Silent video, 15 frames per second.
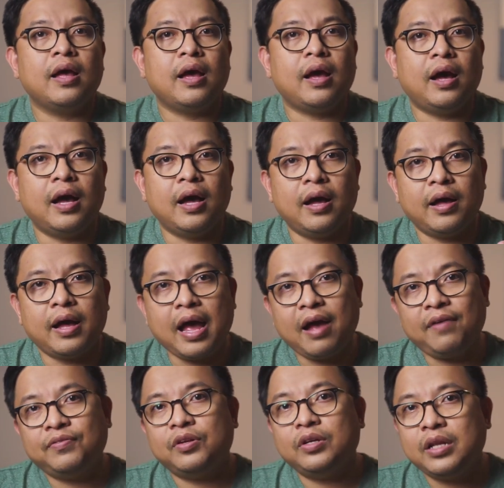
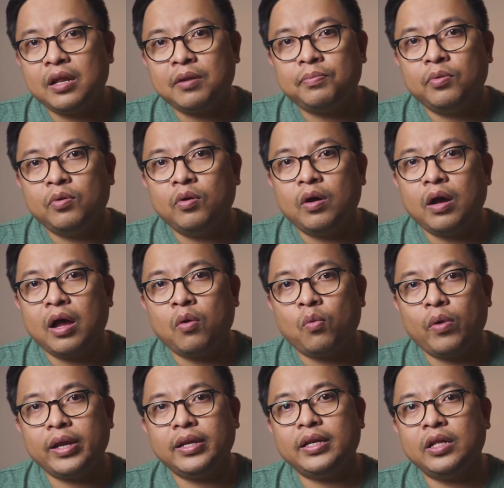After that po, I
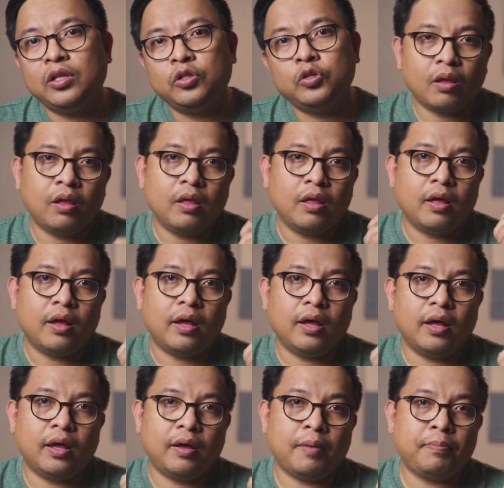went into
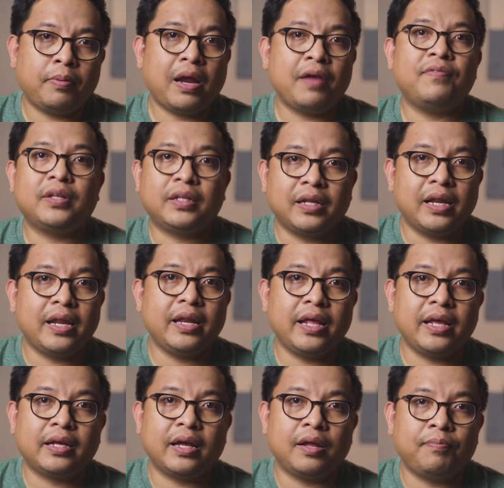a private
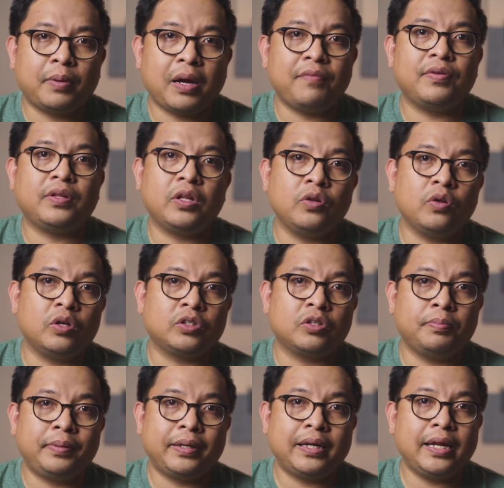clinic, a private
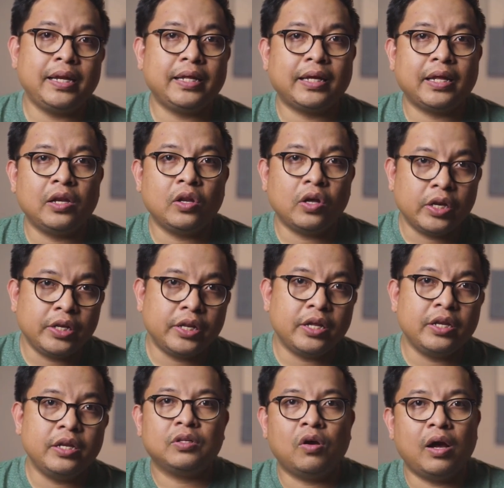endoscopy clinic in
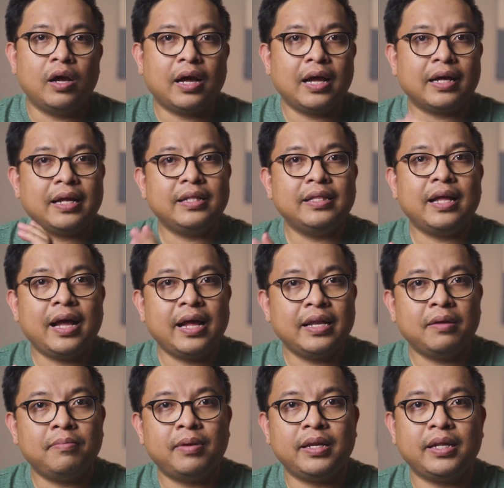London. So ang
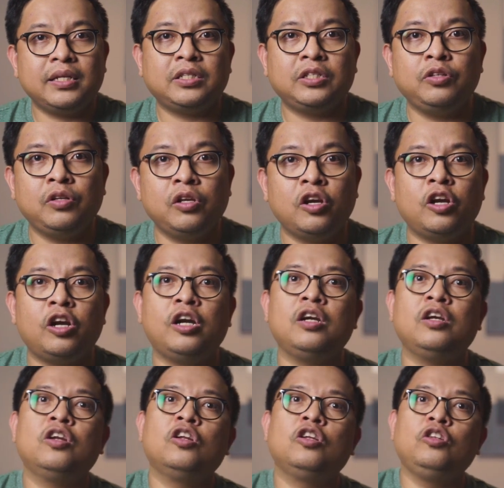kagandahan naman is you
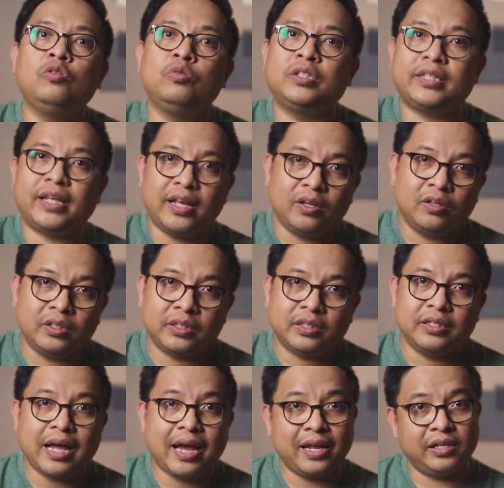learn new
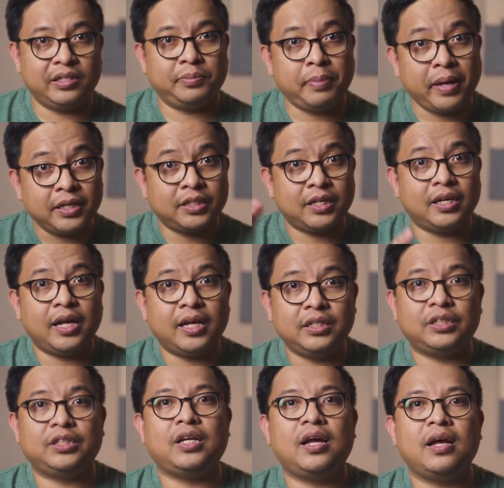skills dahil
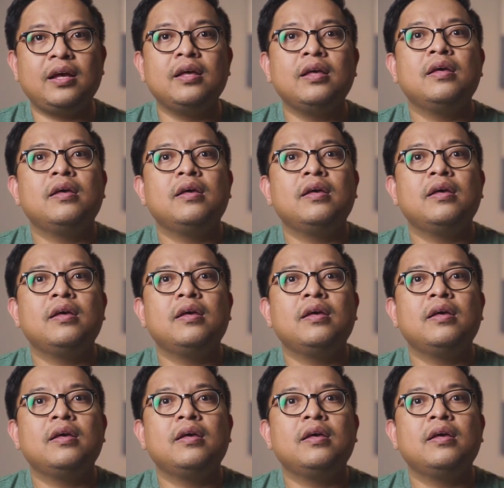specialized siya.